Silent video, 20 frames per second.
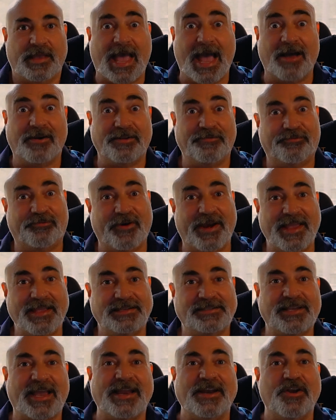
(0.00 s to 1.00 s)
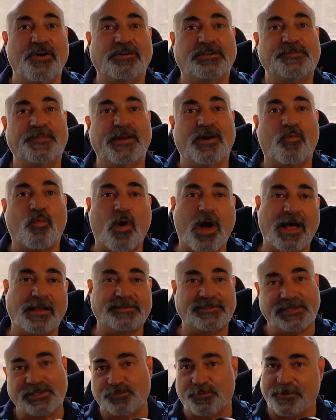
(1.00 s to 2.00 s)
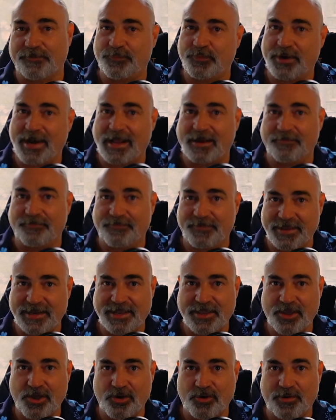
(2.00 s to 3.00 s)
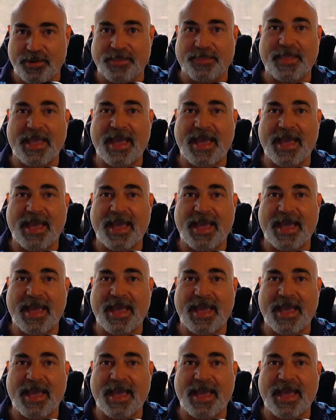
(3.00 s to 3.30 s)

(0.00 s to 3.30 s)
Howdy friends, I know it's been a while since we've put out a video and